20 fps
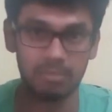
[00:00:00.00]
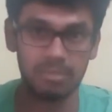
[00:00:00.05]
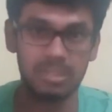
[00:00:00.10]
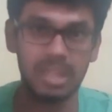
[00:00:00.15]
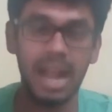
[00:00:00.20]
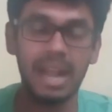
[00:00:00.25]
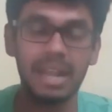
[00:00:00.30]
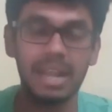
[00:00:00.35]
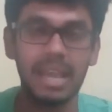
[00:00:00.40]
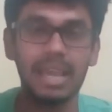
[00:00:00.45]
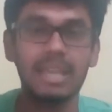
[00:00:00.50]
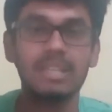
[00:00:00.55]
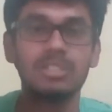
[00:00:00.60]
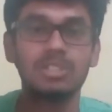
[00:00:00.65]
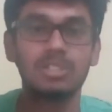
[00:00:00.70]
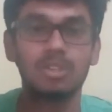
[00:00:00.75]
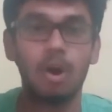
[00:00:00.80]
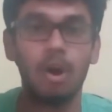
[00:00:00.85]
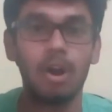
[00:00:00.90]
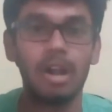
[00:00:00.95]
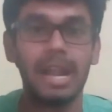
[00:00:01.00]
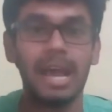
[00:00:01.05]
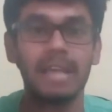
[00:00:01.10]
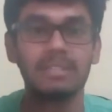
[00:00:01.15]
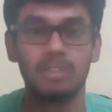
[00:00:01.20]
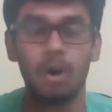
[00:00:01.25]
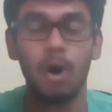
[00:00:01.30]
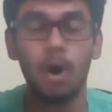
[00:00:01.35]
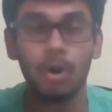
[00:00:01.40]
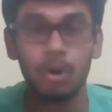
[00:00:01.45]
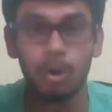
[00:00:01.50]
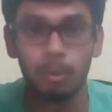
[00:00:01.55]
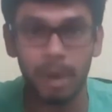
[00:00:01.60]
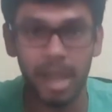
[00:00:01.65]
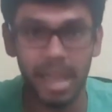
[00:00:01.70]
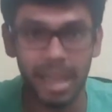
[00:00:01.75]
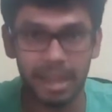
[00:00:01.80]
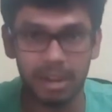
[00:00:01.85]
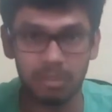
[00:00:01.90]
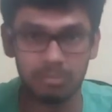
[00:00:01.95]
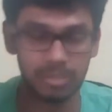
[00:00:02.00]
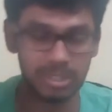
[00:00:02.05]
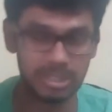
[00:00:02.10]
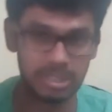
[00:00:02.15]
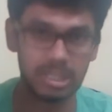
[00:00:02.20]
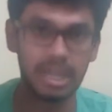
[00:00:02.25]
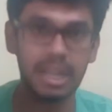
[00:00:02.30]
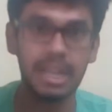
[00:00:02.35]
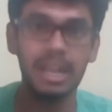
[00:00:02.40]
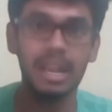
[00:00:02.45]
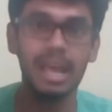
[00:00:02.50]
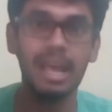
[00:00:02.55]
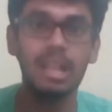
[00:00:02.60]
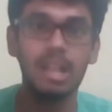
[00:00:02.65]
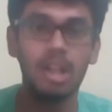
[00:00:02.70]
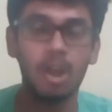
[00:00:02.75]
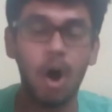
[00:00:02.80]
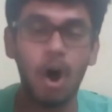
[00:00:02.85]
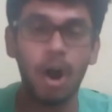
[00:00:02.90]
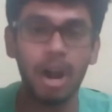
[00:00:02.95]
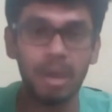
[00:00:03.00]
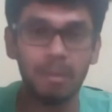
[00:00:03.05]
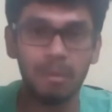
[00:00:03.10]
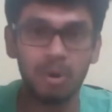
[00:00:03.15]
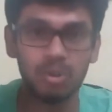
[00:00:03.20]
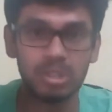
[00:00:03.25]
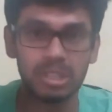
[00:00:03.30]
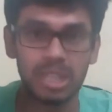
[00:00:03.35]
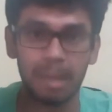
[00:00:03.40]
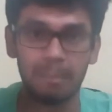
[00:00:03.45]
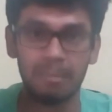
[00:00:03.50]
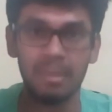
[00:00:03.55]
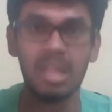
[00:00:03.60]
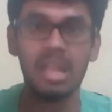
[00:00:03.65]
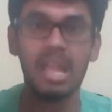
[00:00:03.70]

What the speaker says: That is called as autobiographies. Read a lot about them.